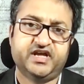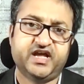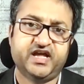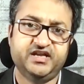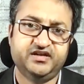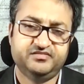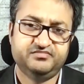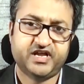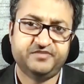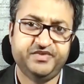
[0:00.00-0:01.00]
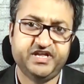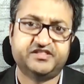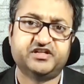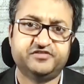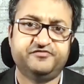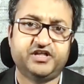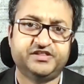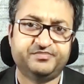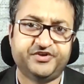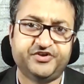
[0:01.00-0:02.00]
and be a successful
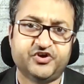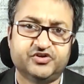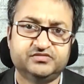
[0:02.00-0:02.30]
entrepreneur?